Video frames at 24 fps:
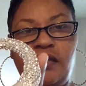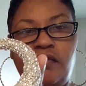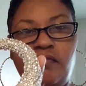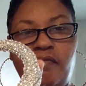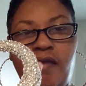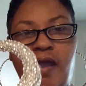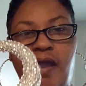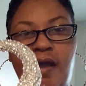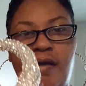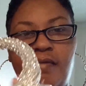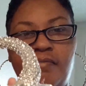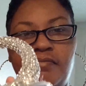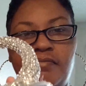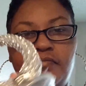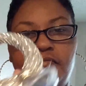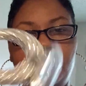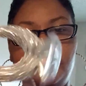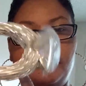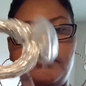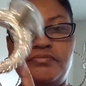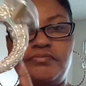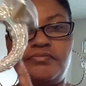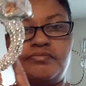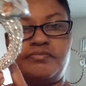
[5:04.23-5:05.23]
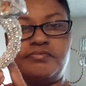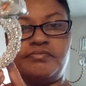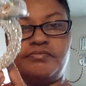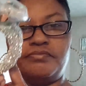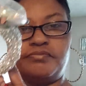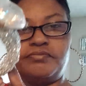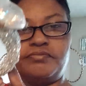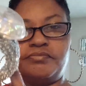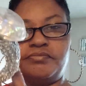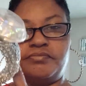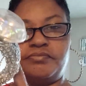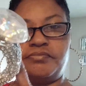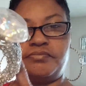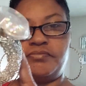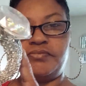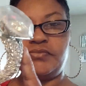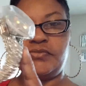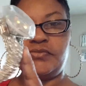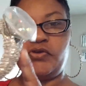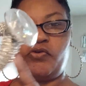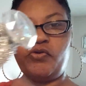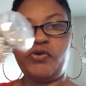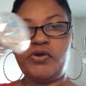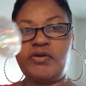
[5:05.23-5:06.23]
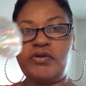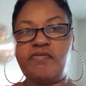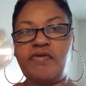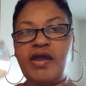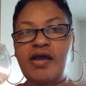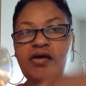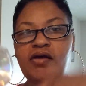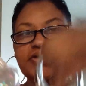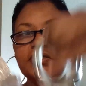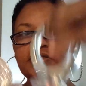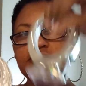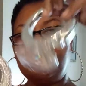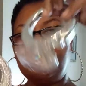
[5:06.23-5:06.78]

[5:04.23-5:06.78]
wrap going around it.